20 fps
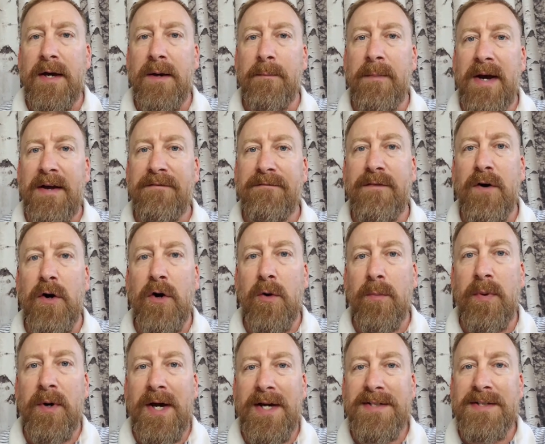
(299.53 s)
my photo
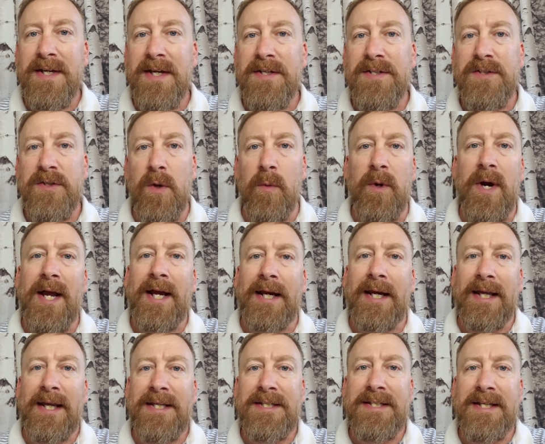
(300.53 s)
process, so we're not
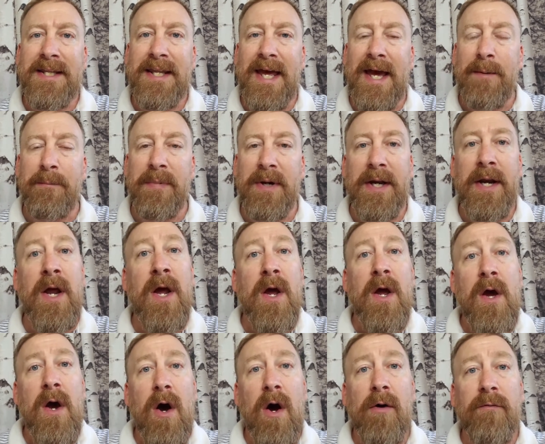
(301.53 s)
going to get to that, but
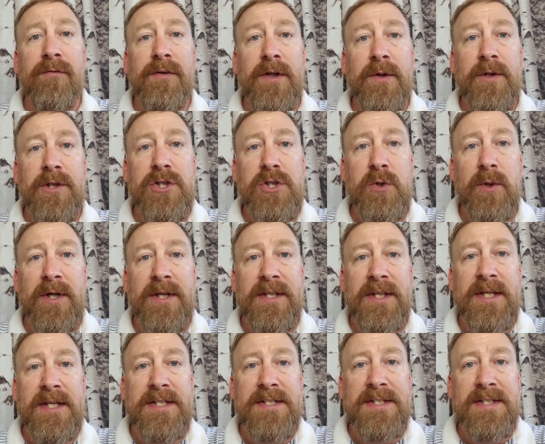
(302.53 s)
hopefully you enjoyed
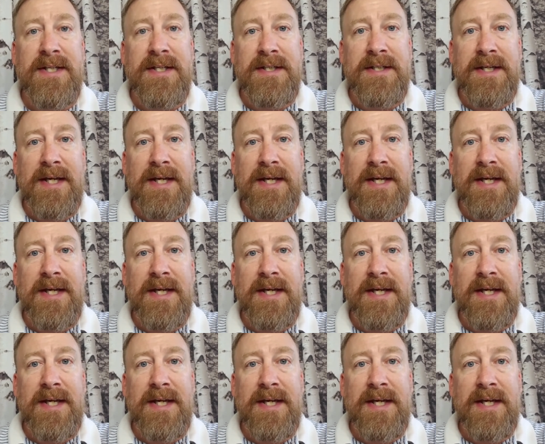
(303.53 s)
this and